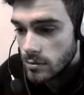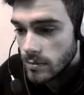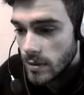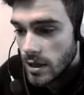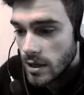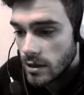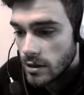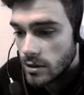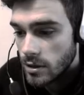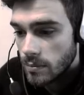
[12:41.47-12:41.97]

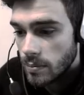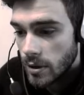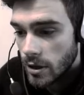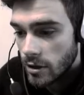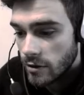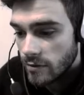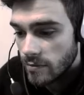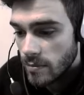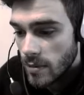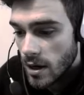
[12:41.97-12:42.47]
make another pair
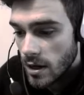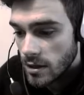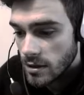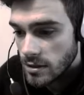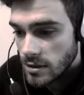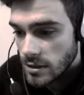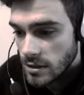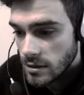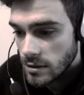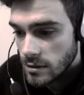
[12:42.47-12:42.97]
of
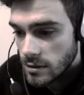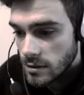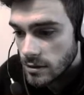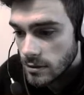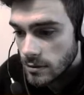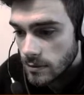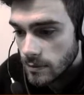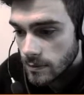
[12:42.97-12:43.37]
moccasins.